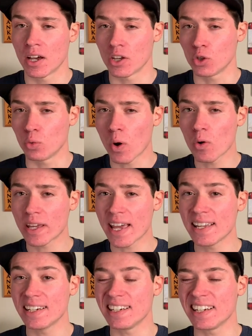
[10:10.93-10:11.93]
You won't
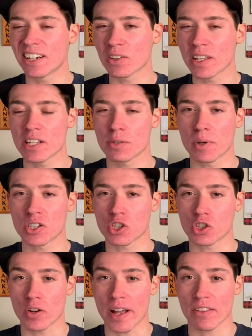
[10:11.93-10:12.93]
gain nearly as much
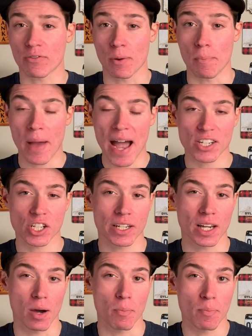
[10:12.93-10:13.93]
strength from mashing
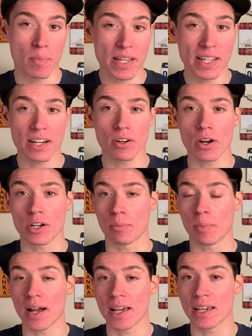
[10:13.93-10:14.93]
a big gear on your
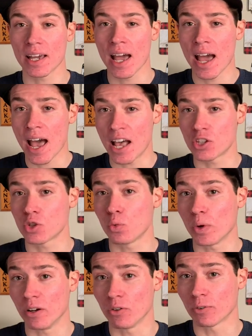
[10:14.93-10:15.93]
bike as you
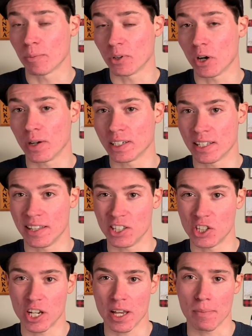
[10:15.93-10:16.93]
will from going to the
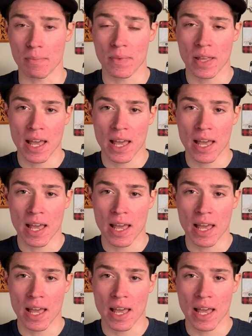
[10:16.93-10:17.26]
gym.